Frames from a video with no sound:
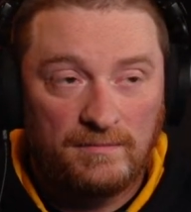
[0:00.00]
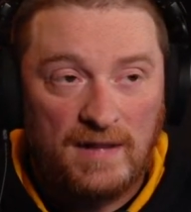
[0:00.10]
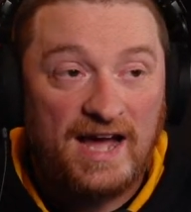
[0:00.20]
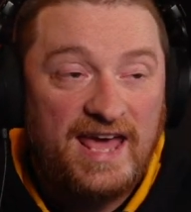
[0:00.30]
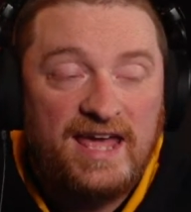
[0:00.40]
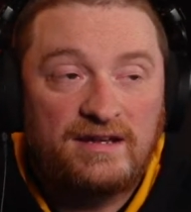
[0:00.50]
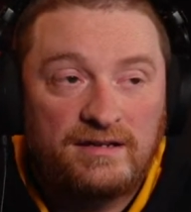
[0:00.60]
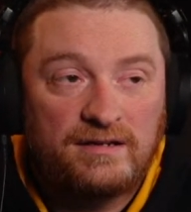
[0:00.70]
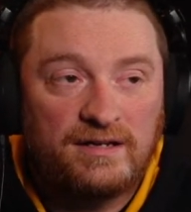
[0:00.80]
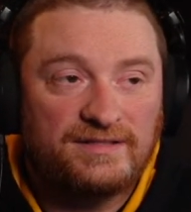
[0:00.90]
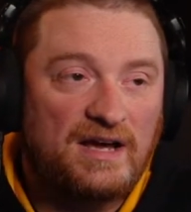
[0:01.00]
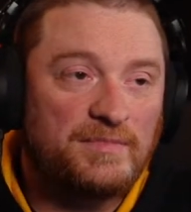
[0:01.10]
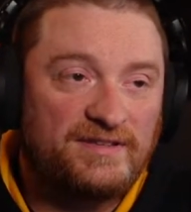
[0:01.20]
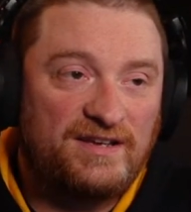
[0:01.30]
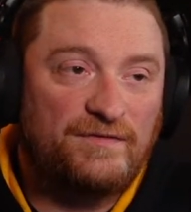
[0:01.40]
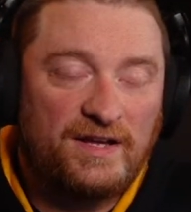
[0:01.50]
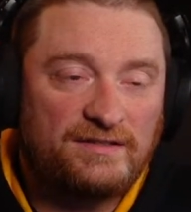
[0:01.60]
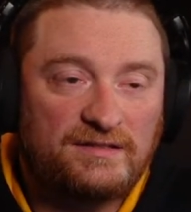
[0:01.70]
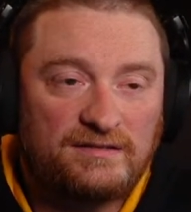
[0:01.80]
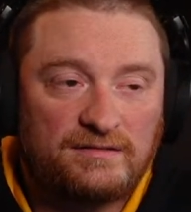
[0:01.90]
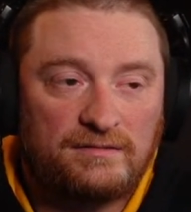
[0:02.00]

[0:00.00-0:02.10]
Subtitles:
I hate it because I'm a defensive